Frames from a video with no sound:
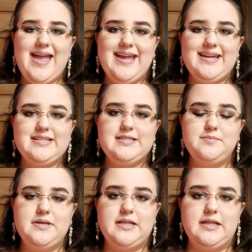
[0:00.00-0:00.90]
Hey, it's
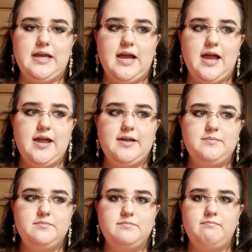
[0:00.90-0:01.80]
Amelia.
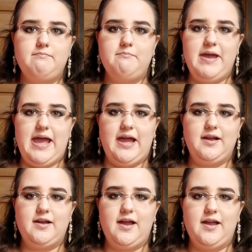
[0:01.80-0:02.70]
I'm
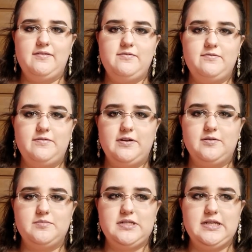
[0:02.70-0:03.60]
back. I haven't
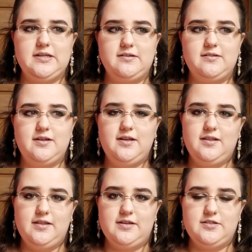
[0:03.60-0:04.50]
filmed in
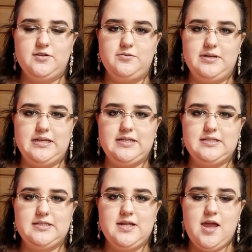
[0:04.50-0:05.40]
like 2
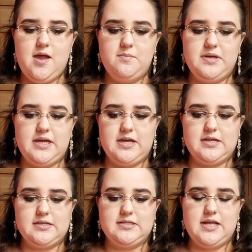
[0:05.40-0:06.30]
weeks
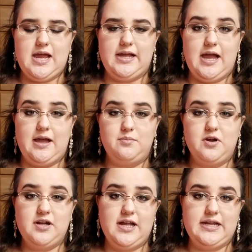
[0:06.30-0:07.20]
because I got
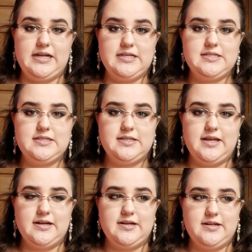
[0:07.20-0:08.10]
bronchitis
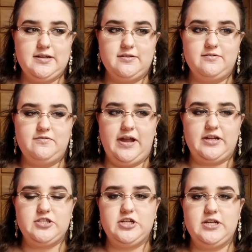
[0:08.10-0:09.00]
and an ear
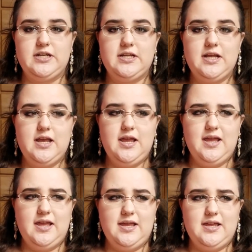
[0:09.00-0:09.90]
infection
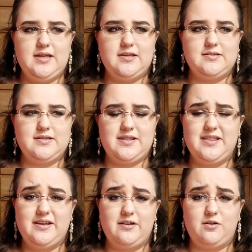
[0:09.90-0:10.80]
and I
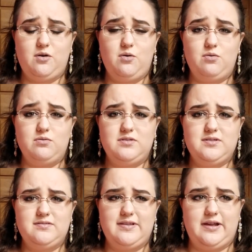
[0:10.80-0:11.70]
think a cold
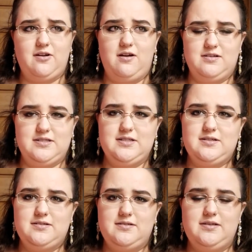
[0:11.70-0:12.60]
that
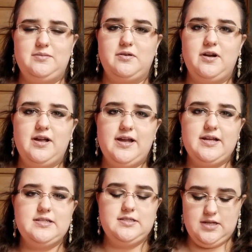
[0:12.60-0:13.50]
caused the
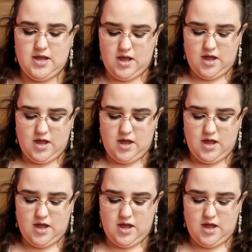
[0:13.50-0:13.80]
bronchitis.